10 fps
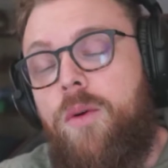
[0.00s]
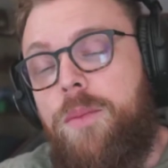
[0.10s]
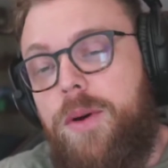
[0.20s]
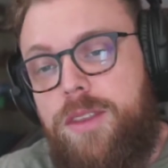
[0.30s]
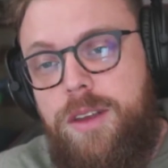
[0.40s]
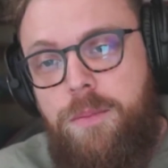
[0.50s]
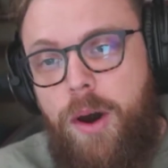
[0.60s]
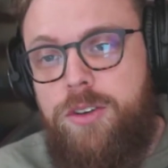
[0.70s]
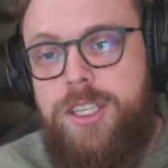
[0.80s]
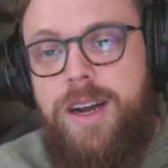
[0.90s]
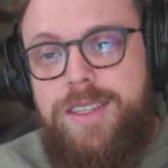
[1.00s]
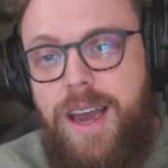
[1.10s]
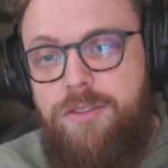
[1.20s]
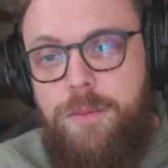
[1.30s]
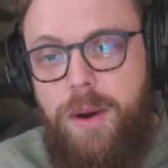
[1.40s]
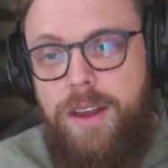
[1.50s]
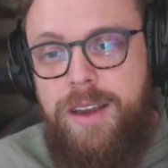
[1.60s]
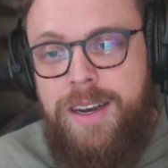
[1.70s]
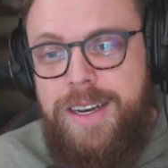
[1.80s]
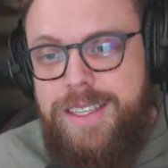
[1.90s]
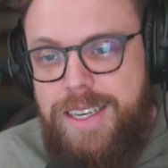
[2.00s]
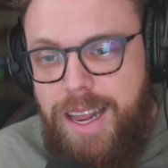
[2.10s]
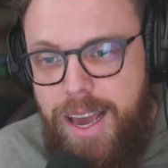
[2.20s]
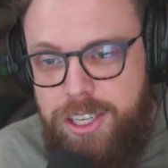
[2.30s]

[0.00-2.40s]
We put the post out to everybody today,